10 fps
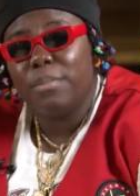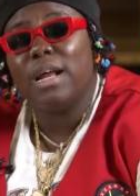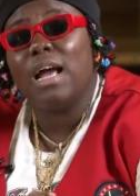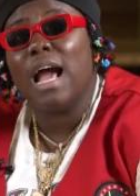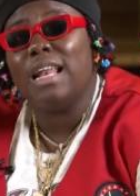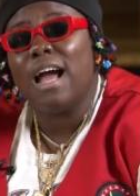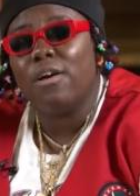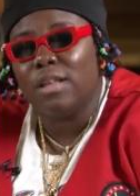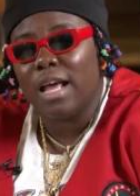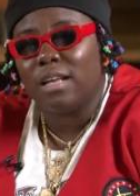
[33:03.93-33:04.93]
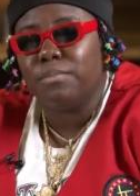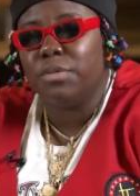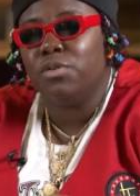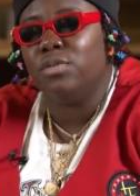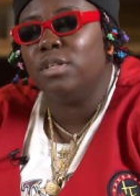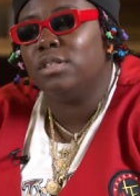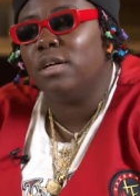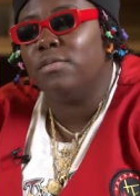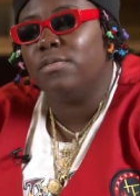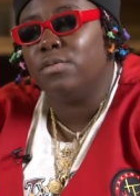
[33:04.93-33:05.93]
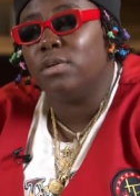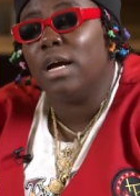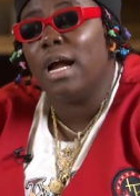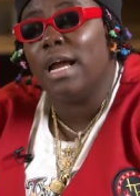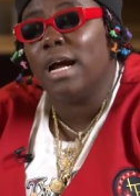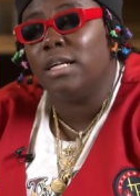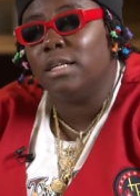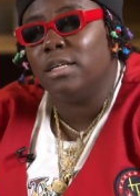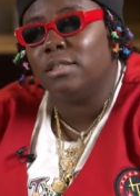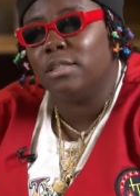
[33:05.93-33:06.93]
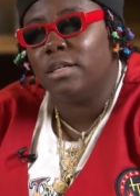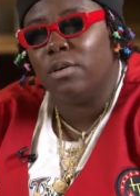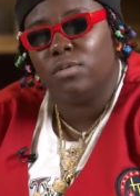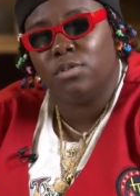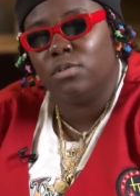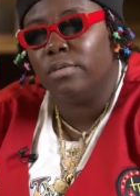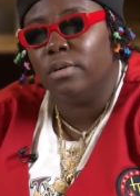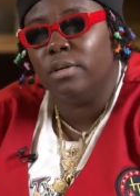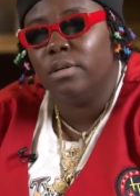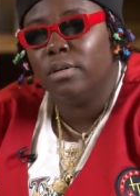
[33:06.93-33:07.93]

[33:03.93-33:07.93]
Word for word: I, I now like Middle Eastern food. Okay. I had it yesterday. It was so good.